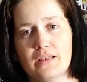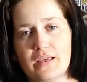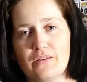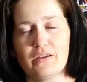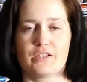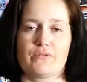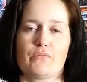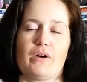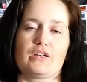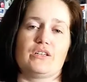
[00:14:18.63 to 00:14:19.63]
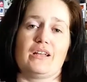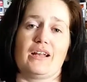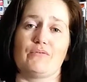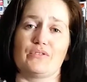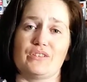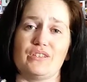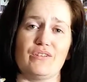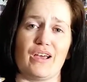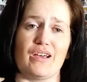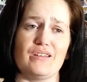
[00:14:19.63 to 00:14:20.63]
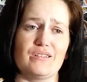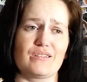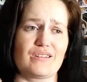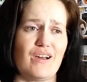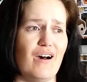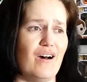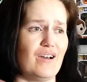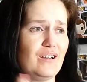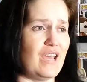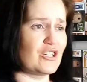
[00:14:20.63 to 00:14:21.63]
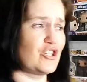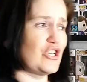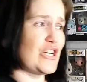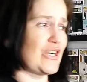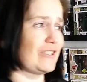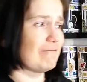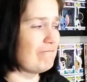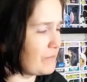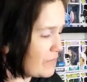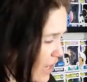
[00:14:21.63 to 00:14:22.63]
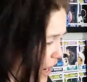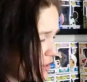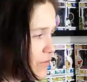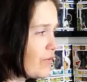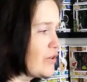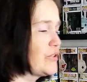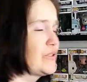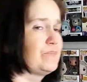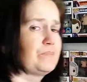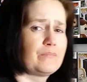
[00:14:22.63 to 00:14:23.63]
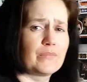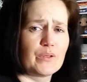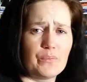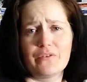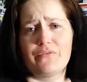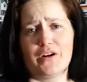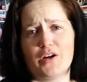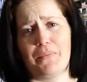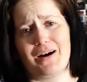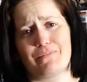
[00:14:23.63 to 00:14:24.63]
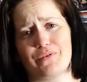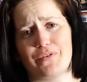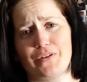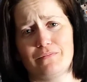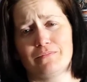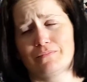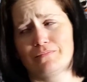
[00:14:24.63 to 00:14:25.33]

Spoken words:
Thank you guys for watching, and I will see you guys next year on the 1st with a Funko Pop review